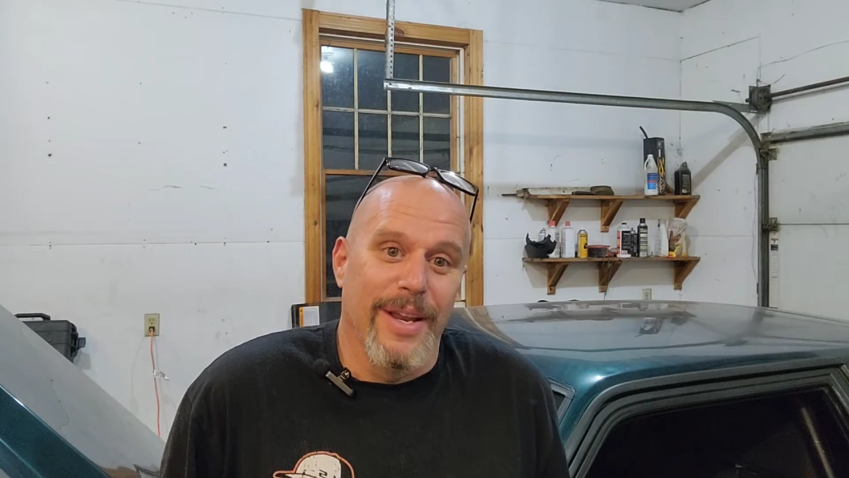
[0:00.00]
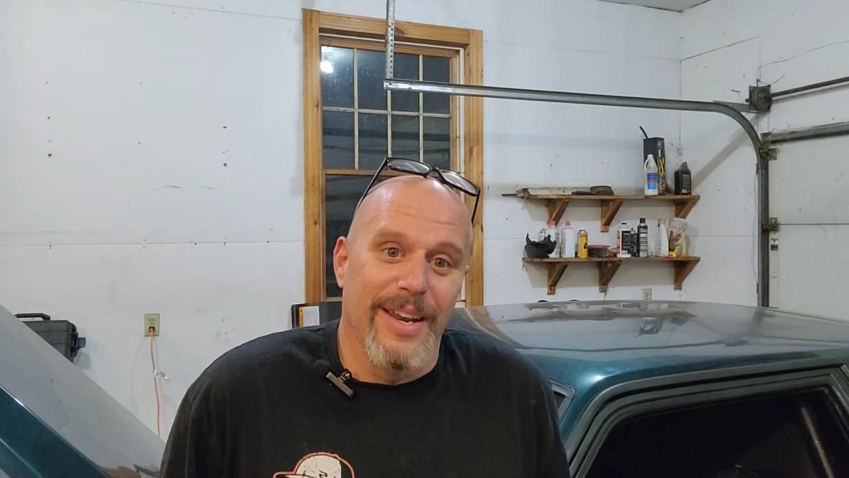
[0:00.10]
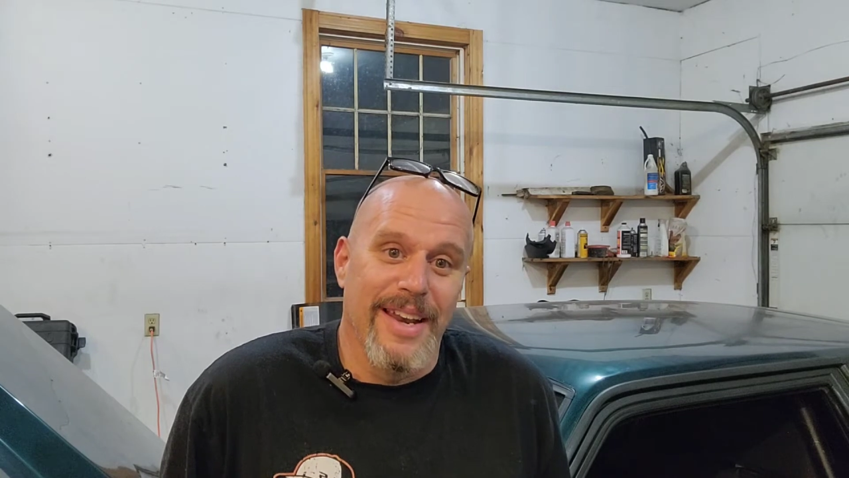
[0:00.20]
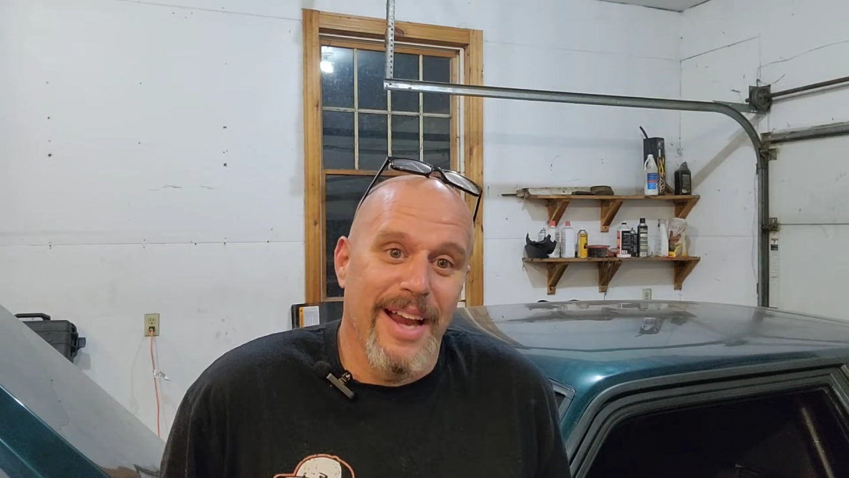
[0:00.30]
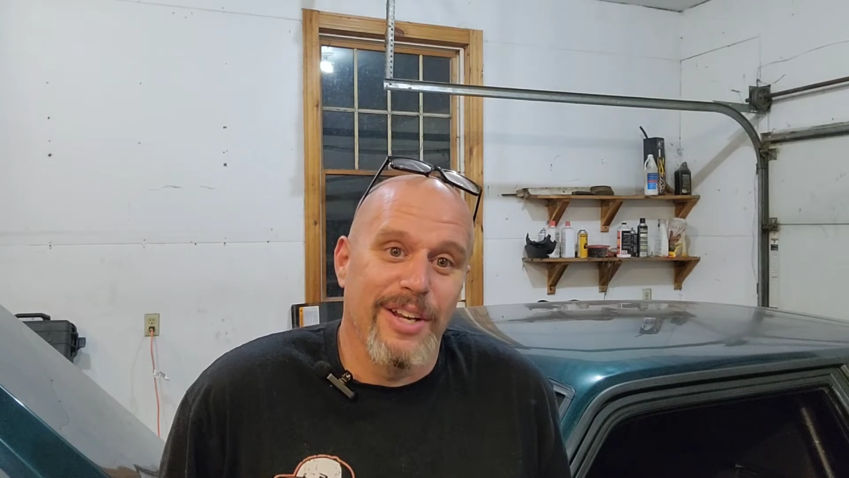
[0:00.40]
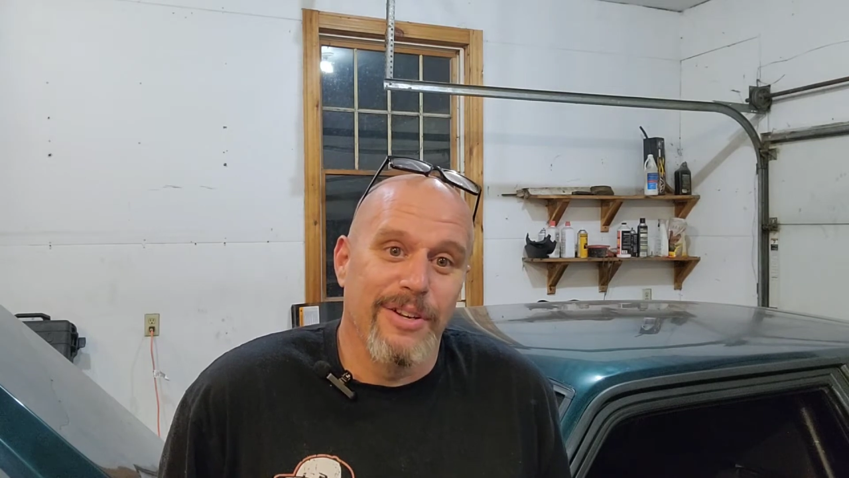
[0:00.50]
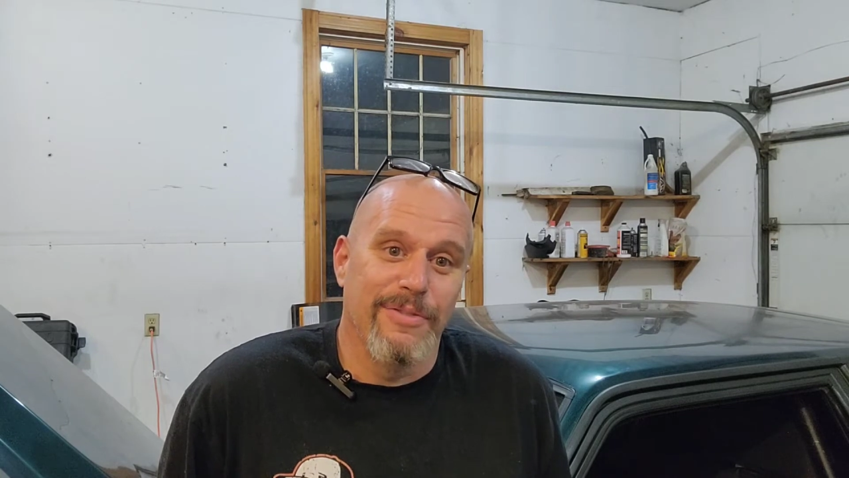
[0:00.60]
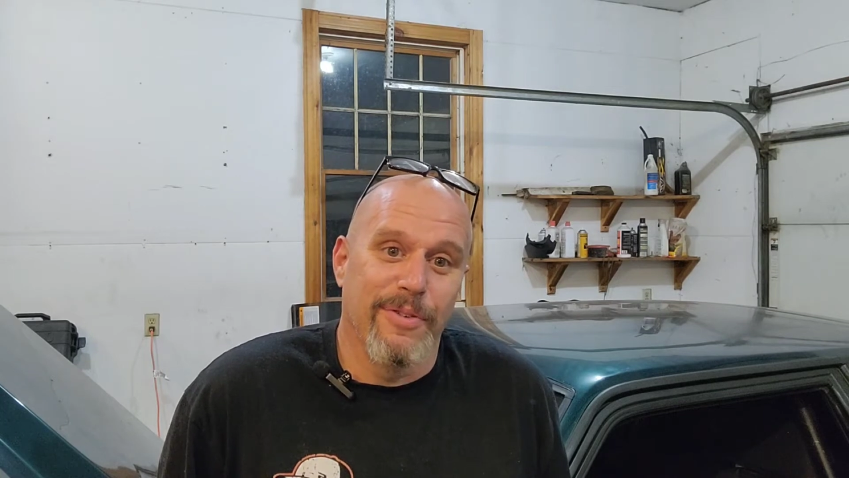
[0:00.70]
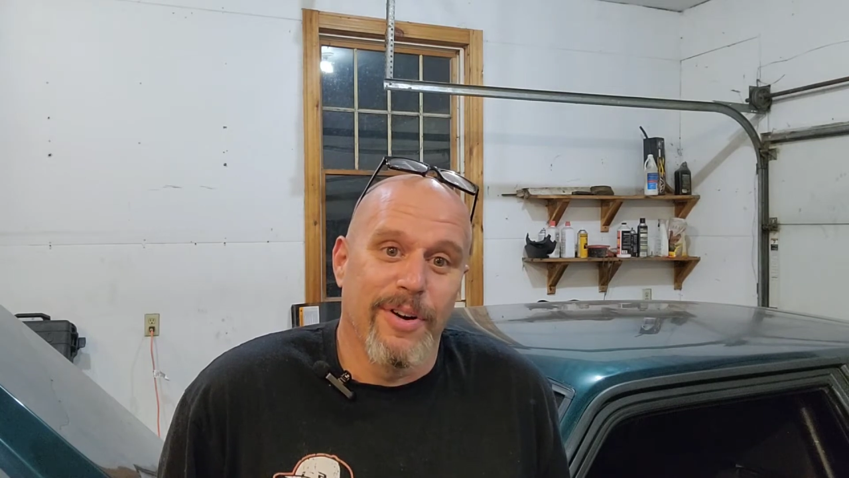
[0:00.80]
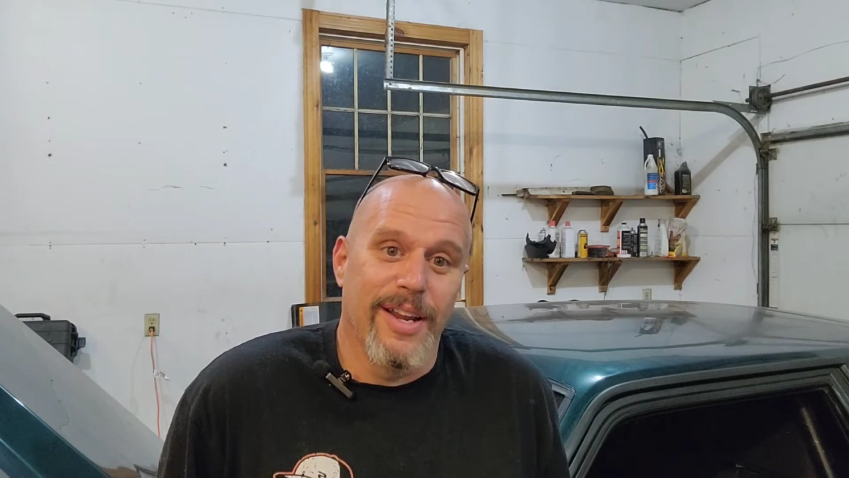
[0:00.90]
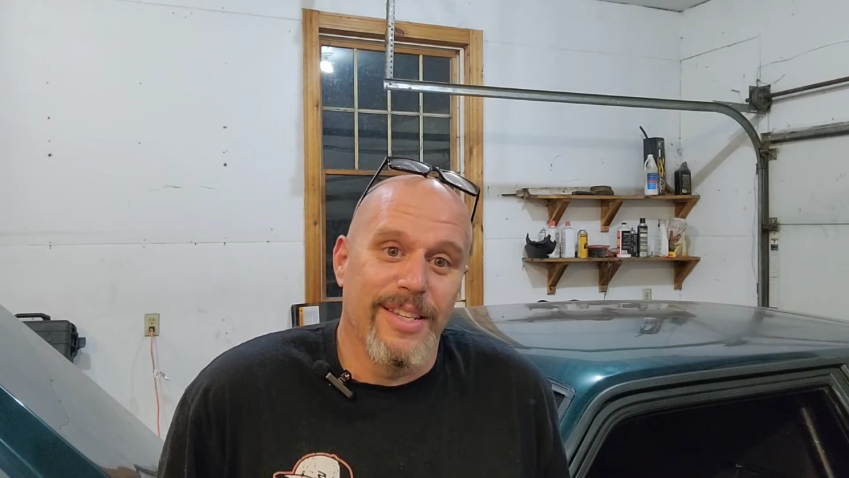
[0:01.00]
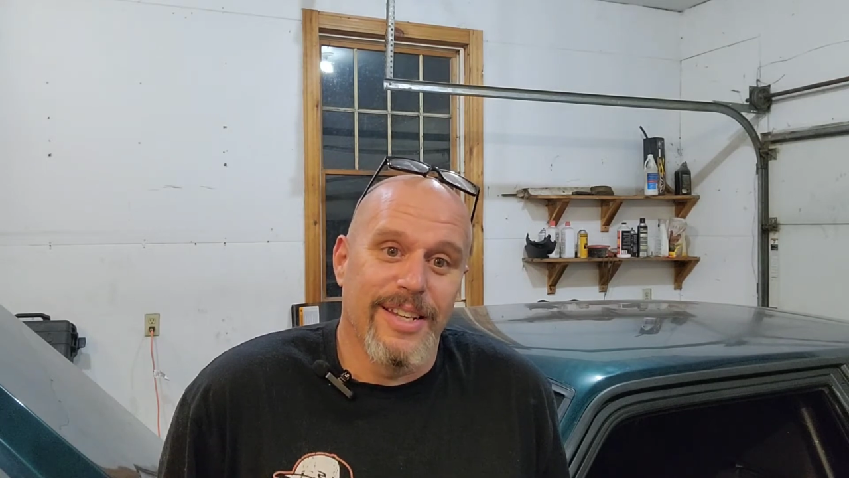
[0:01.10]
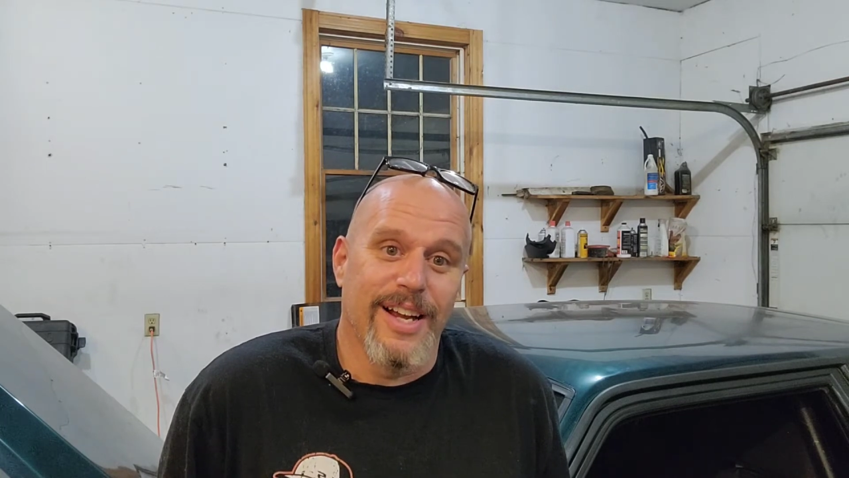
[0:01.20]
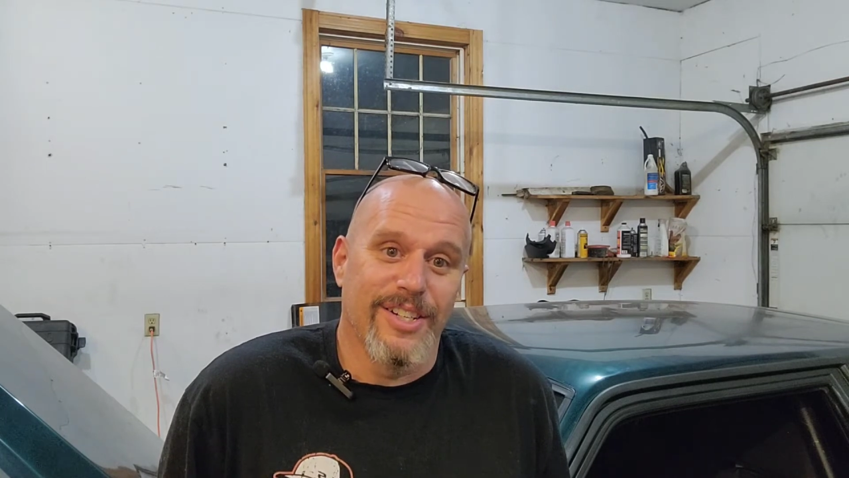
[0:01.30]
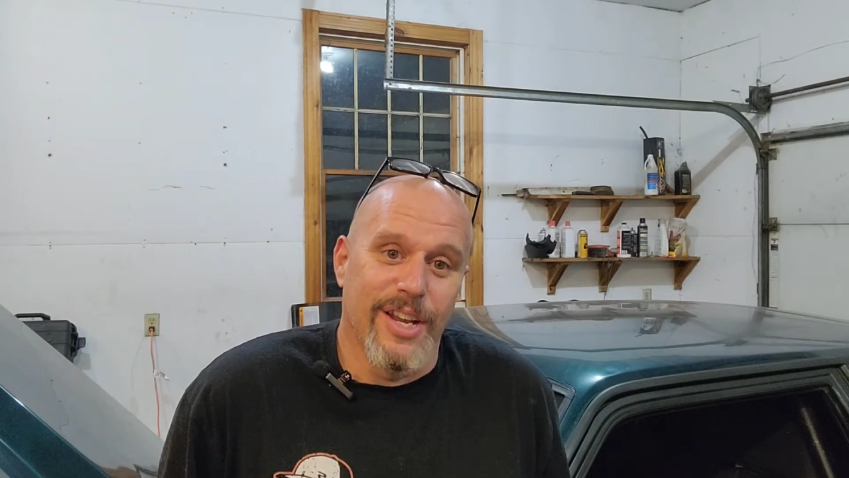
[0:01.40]
but not good for a
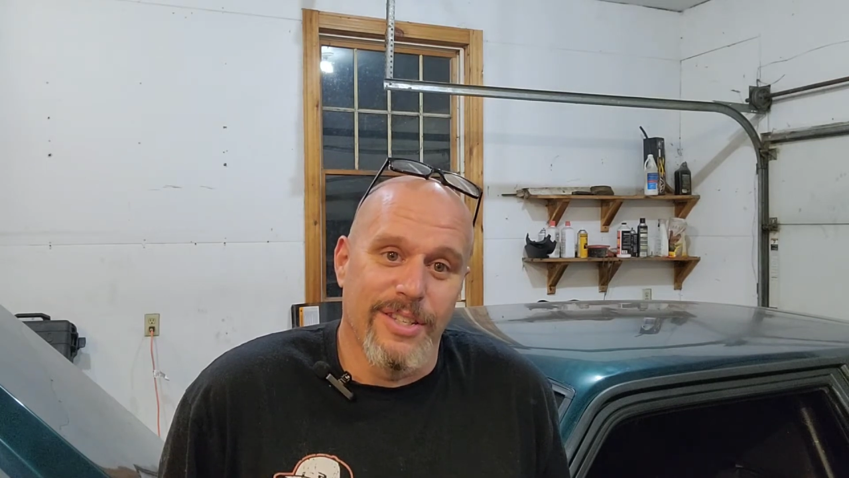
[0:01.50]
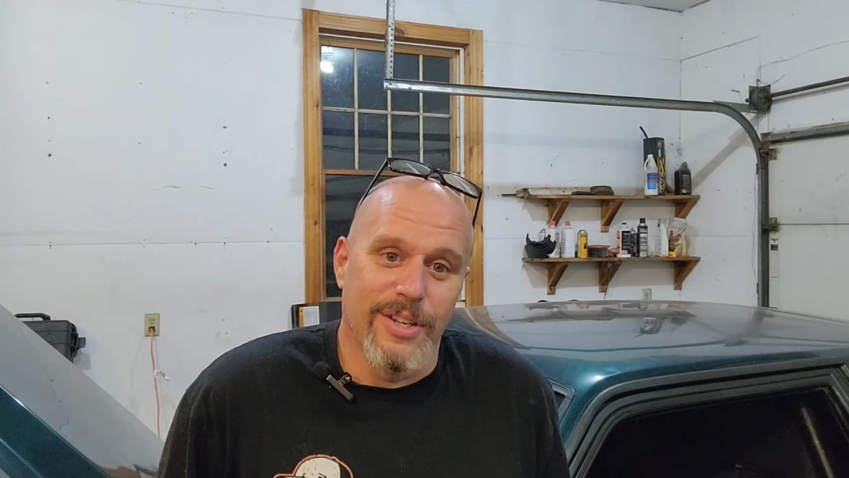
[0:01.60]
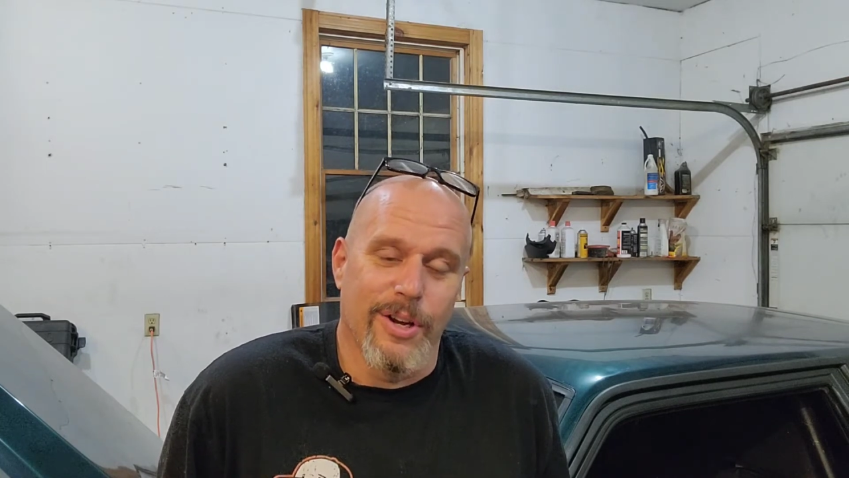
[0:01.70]
stock chassis